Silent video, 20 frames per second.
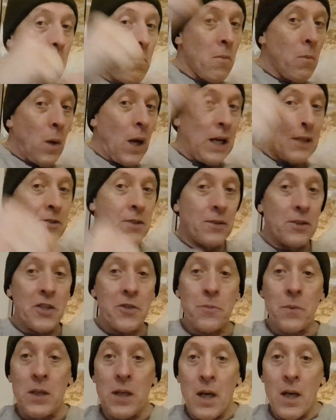we hit it
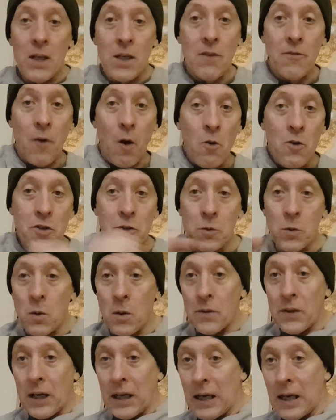this way. You've also got
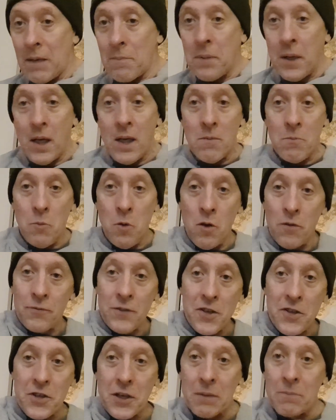the hip moving the
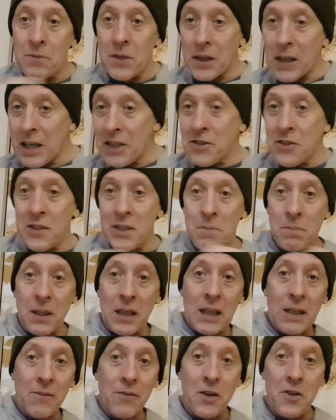same direction as the
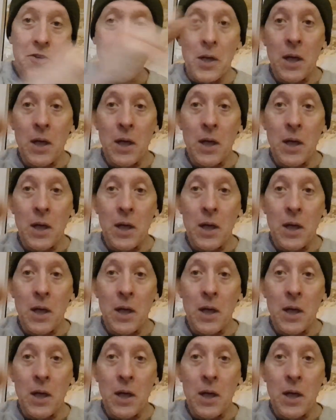back fist.